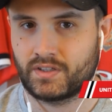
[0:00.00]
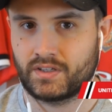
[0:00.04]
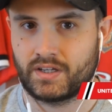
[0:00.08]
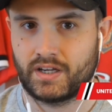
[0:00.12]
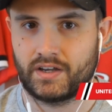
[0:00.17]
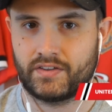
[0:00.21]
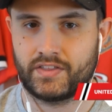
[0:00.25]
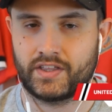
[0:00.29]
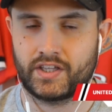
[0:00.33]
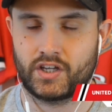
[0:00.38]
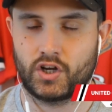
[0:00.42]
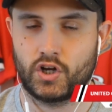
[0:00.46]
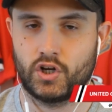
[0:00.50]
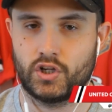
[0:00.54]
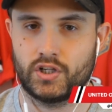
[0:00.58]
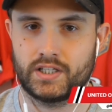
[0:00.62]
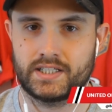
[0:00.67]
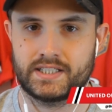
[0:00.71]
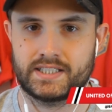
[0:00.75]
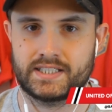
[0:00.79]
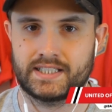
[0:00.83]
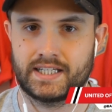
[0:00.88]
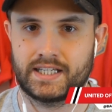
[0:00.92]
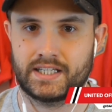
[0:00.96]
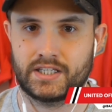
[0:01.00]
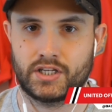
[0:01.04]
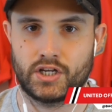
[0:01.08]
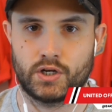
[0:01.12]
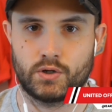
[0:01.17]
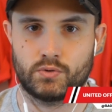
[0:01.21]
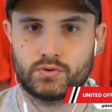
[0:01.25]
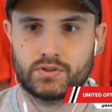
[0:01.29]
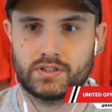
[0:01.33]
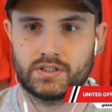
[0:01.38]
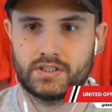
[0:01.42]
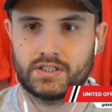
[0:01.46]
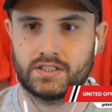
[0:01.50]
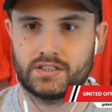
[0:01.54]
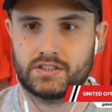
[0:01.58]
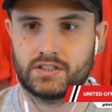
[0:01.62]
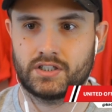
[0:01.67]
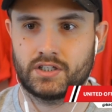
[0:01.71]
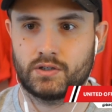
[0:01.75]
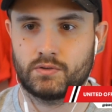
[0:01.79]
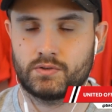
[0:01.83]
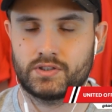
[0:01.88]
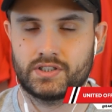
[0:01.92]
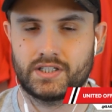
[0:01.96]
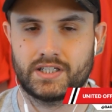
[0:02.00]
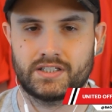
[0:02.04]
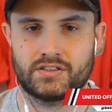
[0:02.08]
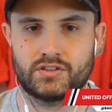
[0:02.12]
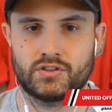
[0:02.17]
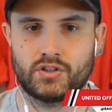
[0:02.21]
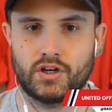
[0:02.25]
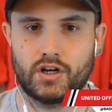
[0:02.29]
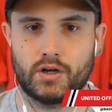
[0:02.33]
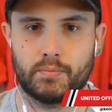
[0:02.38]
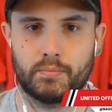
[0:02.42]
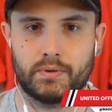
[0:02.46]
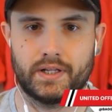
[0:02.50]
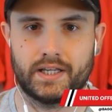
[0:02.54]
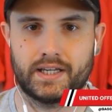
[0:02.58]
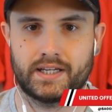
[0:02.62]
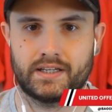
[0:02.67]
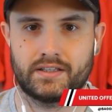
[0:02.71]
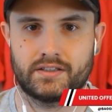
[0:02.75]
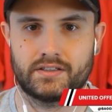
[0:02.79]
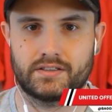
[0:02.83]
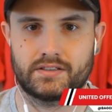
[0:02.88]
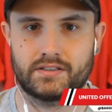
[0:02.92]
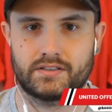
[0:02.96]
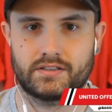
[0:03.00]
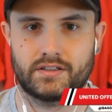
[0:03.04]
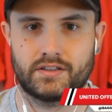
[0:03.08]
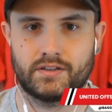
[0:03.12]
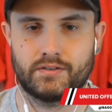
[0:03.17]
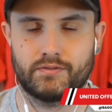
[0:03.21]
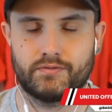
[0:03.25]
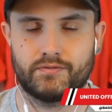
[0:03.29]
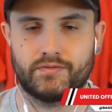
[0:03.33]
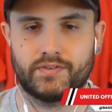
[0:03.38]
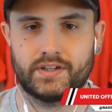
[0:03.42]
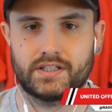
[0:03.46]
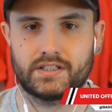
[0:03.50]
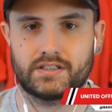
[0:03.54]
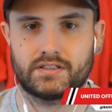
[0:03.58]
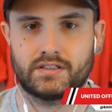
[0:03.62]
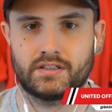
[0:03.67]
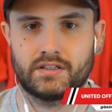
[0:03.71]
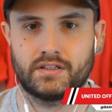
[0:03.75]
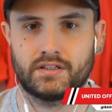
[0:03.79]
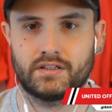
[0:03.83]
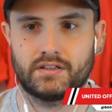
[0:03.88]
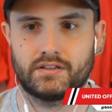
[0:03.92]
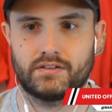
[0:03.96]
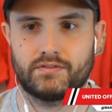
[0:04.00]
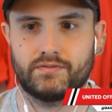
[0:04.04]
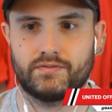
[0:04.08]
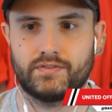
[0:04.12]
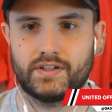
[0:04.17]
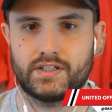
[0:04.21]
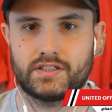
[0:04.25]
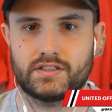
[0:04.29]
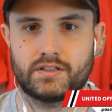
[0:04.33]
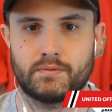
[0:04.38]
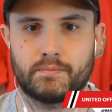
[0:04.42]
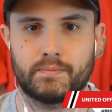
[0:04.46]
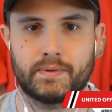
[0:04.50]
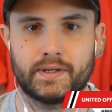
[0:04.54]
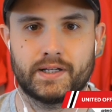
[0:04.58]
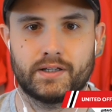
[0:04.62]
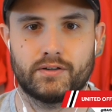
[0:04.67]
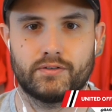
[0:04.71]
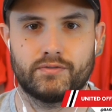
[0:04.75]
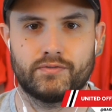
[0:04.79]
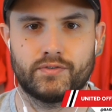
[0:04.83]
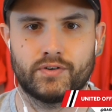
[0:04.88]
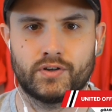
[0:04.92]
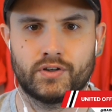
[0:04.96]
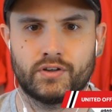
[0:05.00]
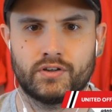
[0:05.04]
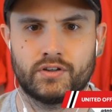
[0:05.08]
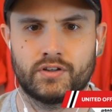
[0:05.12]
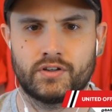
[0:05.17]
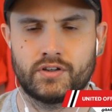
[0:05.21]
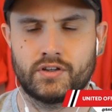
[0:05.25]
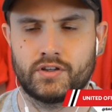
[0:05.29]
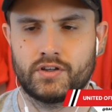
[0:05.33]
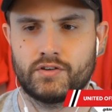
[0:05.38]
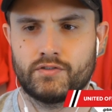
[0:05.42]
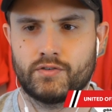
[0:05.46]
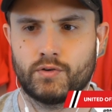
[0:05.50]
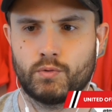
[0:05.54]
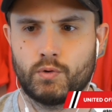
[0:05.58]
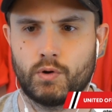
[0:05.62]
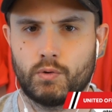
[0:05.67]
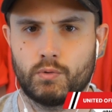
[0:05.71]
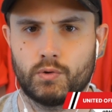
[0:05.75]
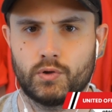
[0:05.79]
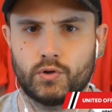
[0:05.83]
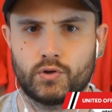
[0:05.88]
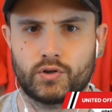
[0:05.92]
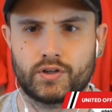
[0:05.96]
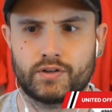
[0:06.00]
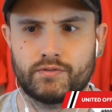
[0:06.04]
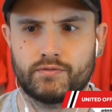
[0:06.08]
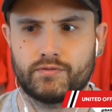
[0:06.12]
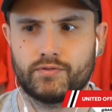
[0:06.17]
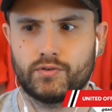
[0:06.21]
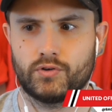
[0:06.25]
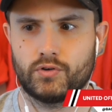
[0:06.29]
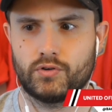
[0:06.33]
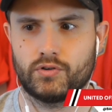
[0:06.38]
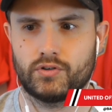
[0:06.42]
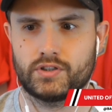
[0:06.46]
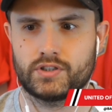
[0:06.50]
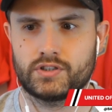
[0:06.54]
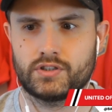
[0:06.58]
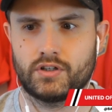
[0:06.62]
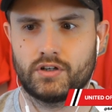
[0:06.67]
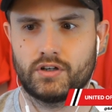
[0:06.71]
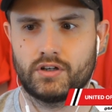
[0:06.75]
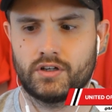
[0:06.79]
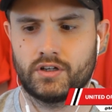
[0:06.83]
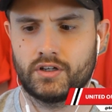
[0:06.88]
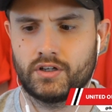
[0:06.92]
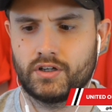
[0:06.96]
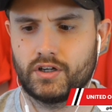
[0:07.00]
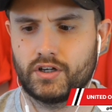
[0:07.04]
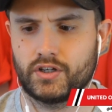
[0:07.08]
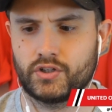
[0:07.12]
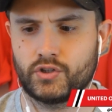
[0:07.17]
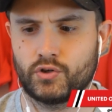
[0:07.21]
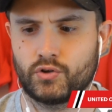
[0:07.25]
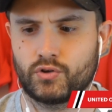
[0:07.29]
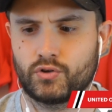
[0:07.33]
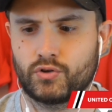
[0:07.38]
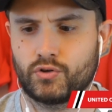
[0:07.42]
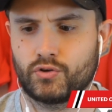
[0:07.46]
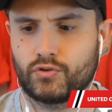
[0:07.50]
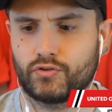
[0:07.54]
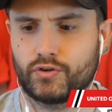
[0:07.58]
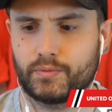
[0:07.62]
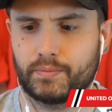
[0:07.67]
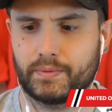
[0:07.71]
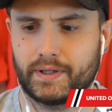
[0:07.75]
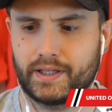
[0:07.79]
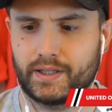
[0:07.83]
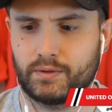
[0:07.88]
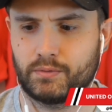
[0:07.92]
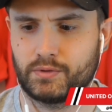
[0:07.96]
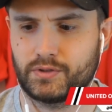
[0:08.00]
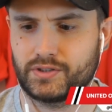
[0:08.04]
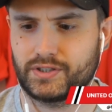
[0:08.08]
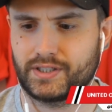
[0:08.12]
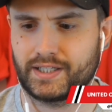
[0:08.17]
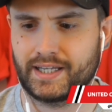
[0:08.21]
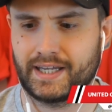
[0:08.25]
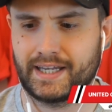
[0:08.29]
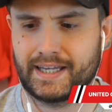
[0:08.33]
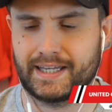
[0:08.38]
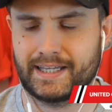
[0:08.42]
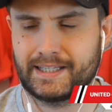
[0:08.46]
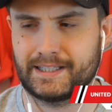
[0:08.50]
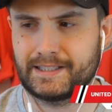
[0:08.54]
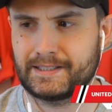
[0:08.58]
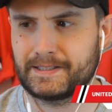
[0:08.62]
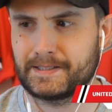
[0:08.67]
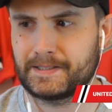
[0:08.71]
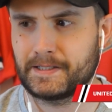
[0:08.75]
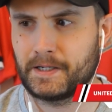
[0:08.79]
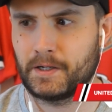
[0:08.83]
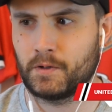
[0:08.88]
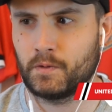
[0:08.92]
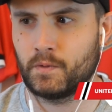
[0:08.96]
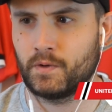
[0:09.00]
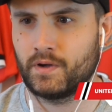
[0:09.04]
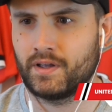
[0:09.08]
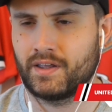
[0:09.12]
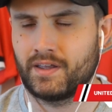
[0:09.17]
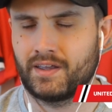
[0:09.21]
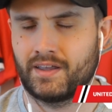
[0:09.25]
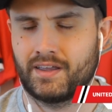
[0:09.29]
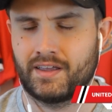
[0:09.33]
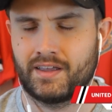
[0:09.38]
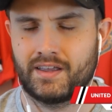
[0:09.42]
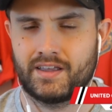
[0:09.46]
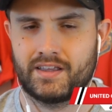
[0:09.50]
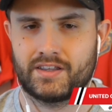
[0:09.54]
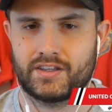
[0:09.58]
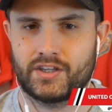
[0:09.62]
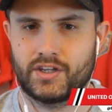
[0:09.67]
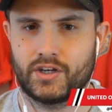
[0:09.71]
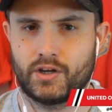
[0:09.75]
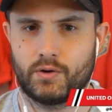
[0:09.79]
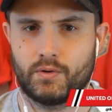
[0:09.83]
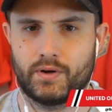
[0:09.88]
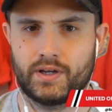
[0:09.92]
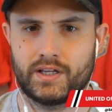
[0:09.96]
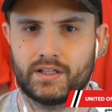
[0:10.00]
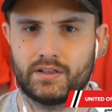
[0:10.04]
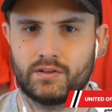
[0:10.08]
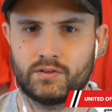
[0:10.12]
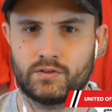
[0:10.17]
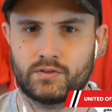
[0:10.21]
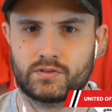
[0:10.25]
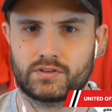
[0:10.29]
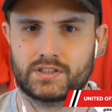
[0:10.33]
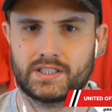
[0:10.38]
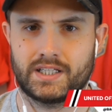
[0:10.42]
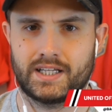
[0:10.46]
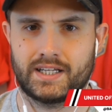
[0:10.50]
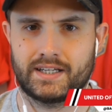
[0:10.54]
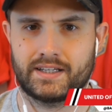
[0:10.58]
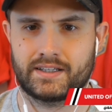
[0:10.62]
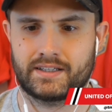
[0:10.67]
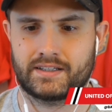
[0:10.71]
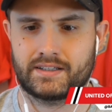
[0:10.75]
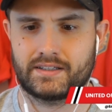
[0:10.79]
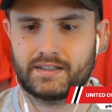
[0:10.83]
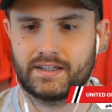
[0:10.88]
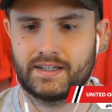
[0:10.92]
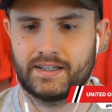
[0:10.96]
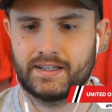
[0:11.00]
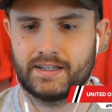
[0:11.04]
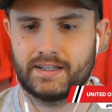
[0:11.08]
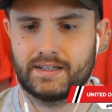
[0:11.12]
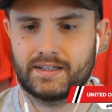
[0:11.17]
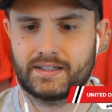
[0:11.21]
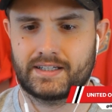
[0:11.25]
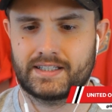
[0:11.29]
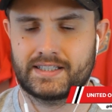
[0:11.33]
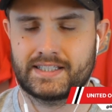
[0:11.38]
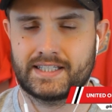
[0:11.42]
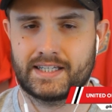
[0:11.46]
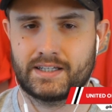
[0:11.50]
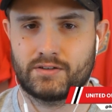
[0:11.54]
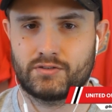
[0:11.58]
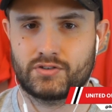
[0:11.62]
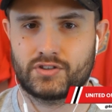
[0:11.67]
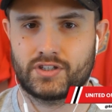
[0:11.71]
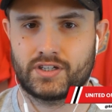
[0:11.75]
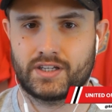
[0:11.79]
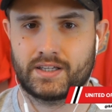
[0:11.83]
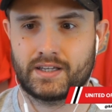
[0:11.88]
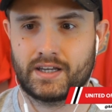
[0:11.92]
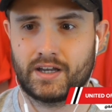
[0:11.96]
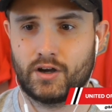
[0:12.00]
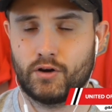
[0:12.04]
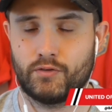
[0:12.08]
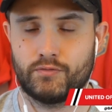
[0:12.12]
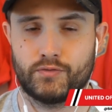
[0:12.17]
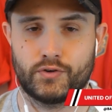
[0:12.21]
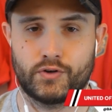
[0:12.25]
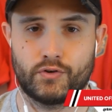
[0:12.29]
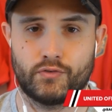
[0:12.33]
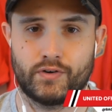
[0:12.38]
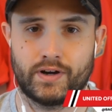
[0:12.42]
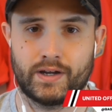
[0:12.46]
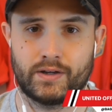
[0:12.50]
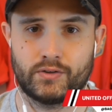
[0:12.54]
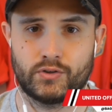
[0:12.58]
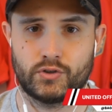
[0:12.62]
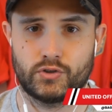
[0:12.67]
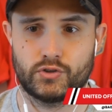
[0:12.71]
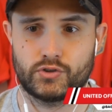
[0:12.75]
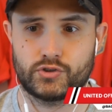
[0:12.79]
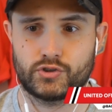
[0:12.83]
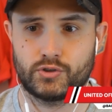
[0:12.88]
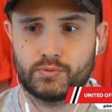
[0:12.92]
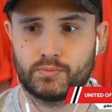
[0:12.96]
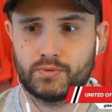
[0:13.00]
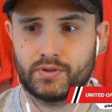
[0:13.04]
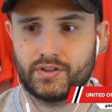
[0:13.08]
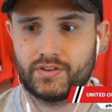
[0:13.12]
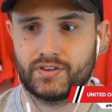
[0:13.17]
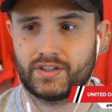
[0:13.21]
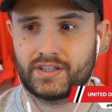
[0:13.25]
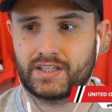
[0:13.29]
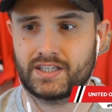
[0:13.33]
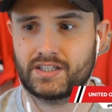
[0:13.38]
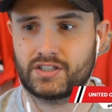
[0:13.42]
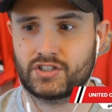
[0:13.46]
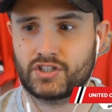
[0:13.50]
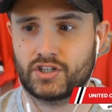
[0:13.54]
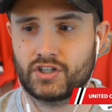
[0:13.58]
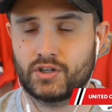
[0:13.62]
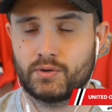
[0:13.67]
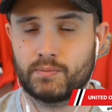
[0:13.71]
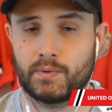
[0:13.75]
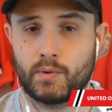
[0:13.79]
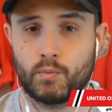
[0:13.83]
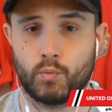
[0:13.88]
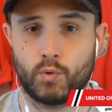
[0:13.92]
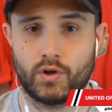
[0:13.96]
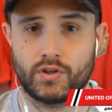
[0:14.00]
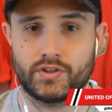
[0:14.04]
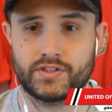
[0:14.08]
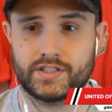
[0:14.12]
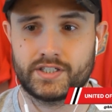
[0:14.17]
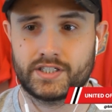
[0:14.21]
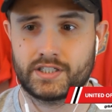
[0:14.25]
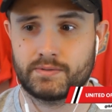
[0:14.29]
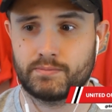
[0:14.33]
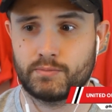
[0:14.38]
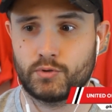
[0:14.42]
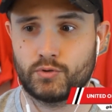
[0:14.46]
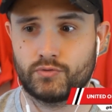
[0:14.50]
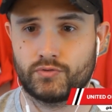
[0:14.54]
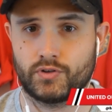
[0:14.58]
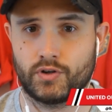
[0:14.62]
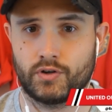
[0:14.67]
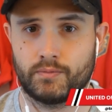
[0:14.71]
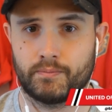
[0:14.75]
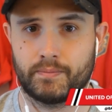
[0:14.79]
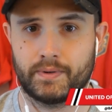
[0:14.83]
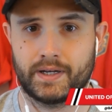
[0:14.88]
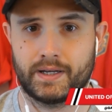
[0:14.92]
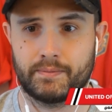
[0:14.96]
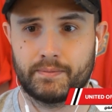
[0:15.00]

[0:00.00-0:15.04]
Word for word: I think Ole said no to this. You know, it's, it's not a player that, that fits the fits the bill for, for what we're looking for. He's not a, a young, hungry player that wants to get in. So, you know, it looks like uh, is going to get offered around all summer. I think he's going to be wanted to move on by